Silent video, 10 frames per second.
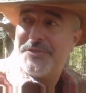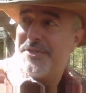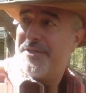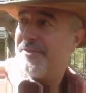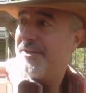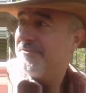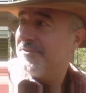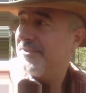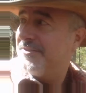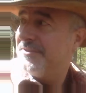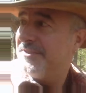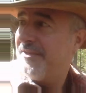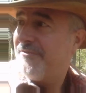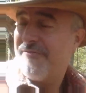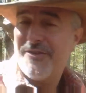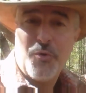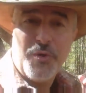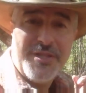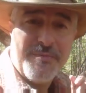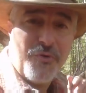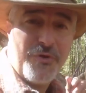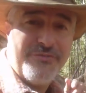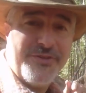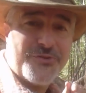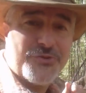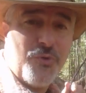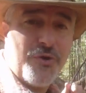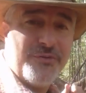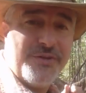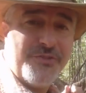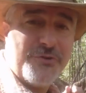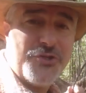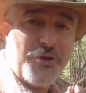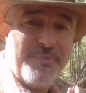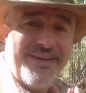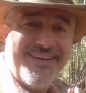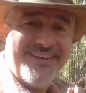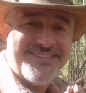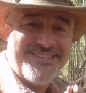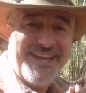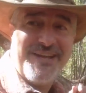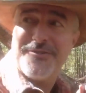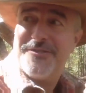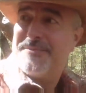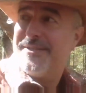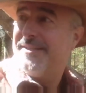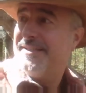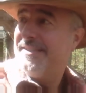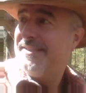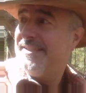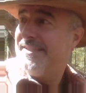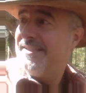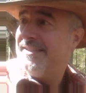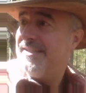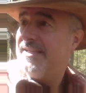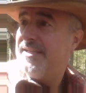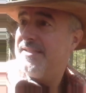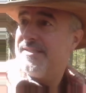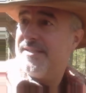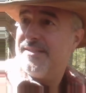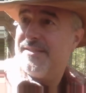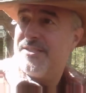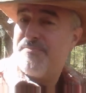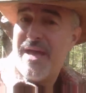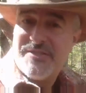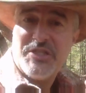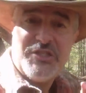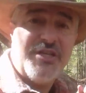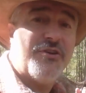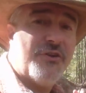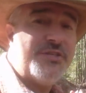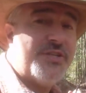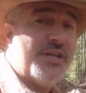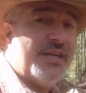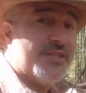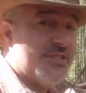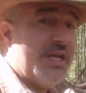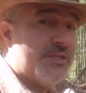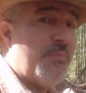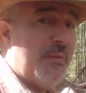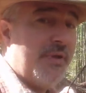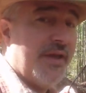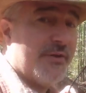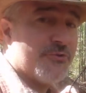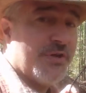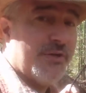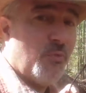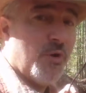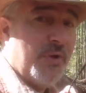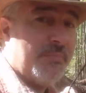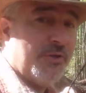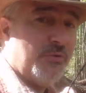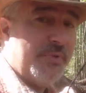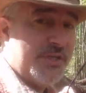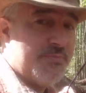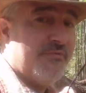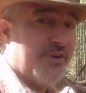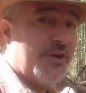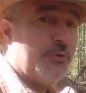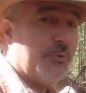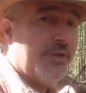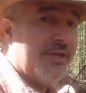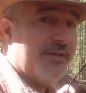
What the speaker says: to see if I've annoyed them, or if they're chirping at a snake or something. It's about 60 degrees today, and the snakes may be out trying to warm up a little bit. It's been very cool at